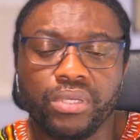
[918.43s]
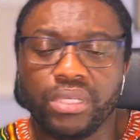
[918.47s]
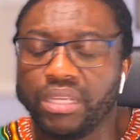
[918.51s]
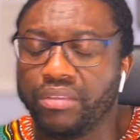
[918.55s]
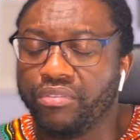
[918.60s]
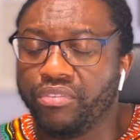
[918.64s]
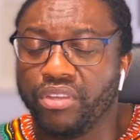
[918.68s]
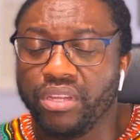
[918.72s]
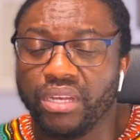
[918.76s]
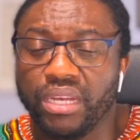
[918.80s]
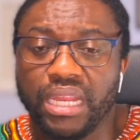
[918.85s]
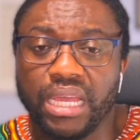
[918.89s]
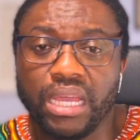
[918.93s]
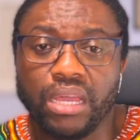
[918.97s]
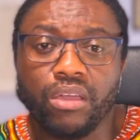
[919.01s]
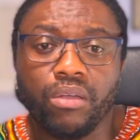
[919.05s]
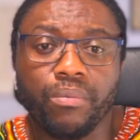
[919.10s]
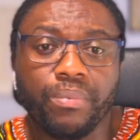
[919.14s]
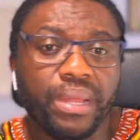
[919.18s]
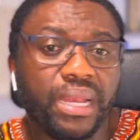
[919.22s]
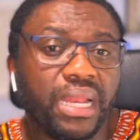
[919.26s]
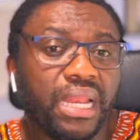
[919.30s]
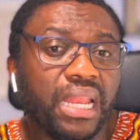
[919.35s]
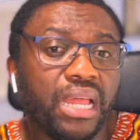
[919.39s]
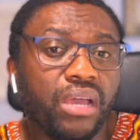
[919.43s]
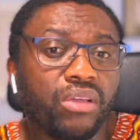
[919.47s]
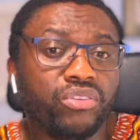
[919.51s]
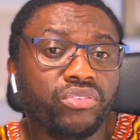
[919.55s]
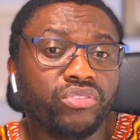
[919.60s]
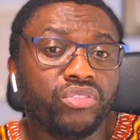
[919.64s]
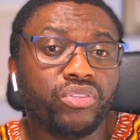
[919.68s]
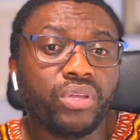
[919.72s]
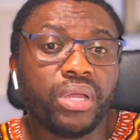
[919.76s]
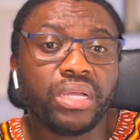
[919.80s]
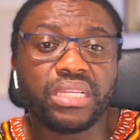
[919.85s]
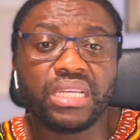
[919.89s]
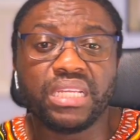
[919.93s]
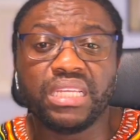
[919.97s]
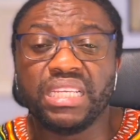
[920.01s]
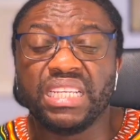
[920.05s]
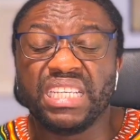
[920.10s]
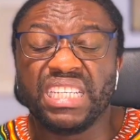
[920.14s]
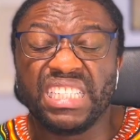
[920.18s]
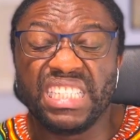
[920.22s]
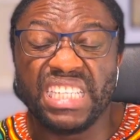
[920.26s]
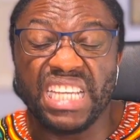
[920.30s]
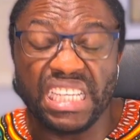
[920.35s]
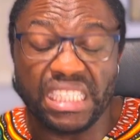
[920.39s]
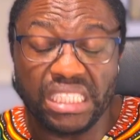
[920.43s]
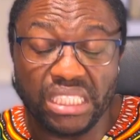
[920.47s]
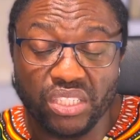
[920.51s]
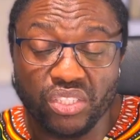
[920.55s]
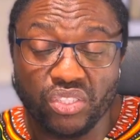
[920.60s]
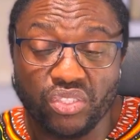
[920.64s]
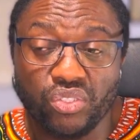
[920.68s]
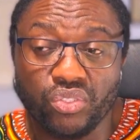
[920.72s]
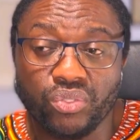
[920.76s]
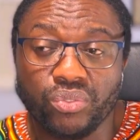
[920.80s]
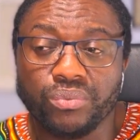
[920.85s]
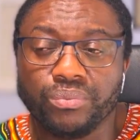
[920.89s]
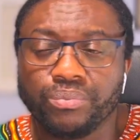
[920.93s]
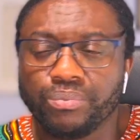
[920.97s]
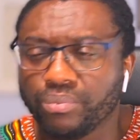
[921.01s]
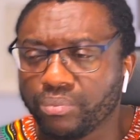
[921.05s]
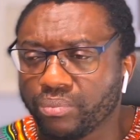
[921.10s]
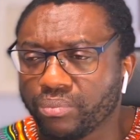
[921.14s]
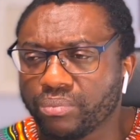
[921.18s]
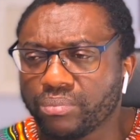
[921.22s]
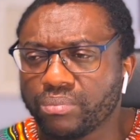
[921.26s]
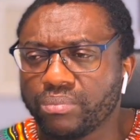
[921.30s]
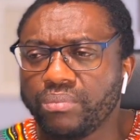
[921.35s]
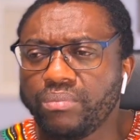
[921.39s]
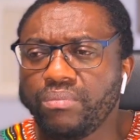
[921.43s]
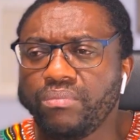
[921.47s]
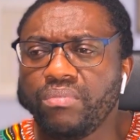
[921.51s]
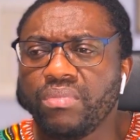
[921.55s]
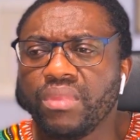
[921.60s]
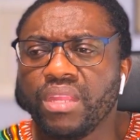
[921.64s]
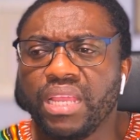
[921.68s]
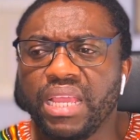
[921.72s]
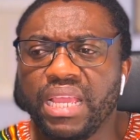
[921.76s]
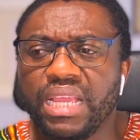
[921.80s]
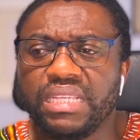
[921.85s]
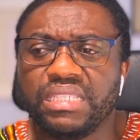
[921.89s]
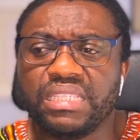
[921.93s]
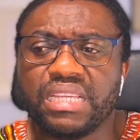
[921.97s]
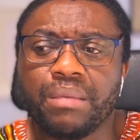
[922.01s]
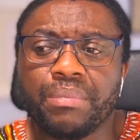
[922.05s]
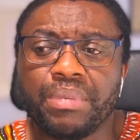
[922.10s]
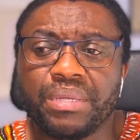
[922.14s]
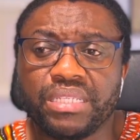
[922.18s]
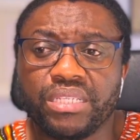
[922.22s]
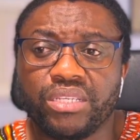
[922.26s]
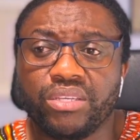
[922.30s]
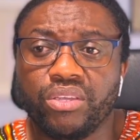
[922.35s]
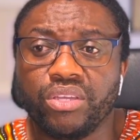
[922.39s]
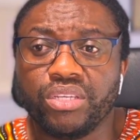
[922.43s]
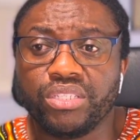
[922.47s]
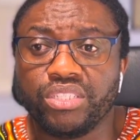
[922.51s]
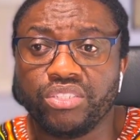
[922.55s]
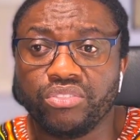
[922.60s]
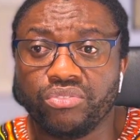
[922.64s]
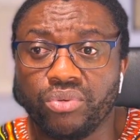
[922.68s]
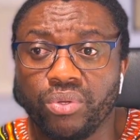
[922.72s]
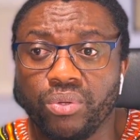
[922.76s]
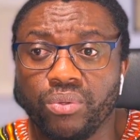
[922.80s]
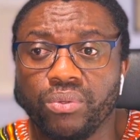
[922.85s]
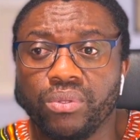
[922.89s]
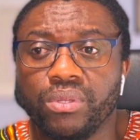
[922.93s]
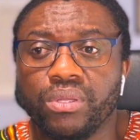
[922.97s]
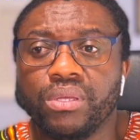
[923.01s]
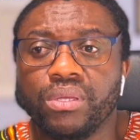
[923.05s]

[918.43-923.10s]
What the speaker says: give you a leg up, and allow you to actually get into a cybersecurity role.